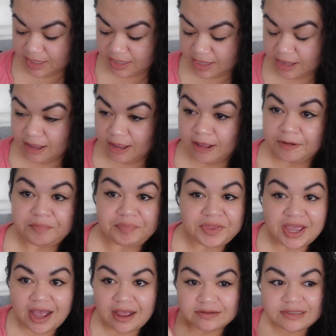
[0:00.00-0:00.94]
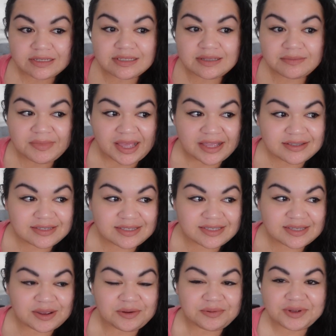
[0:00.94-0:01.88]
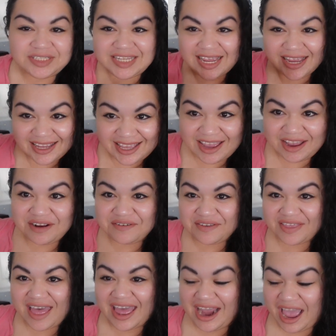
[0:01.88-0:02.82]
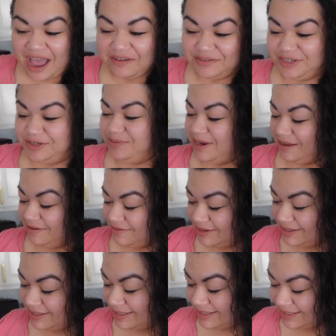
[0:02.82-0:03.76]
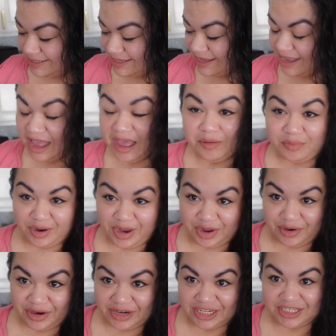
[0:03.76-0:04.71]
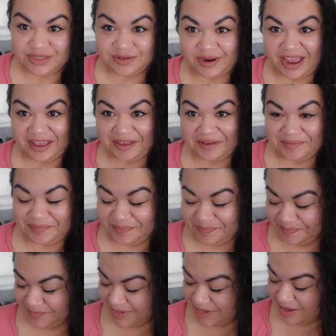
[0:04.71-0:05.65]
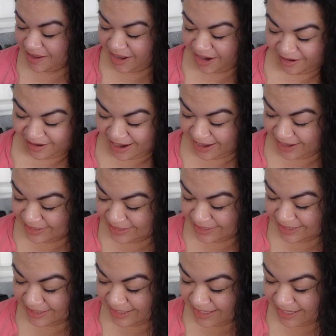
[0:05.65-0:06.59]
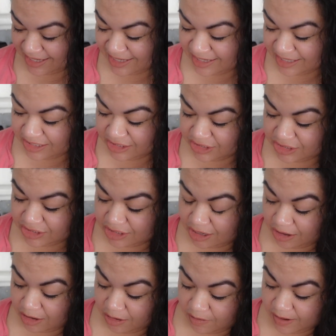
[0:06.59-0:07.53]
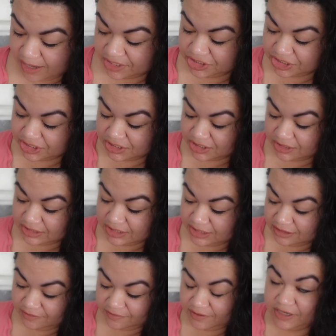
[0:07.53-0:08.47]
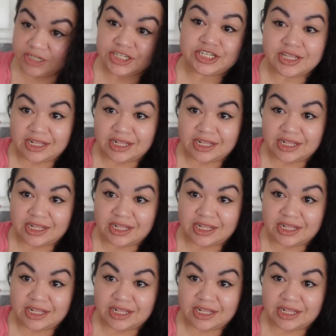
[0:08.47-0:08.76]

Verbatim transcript: Um, the house is a mess, so we'll take care of that after breakfast. Priorities, right? All right. So I just looked in the fridge.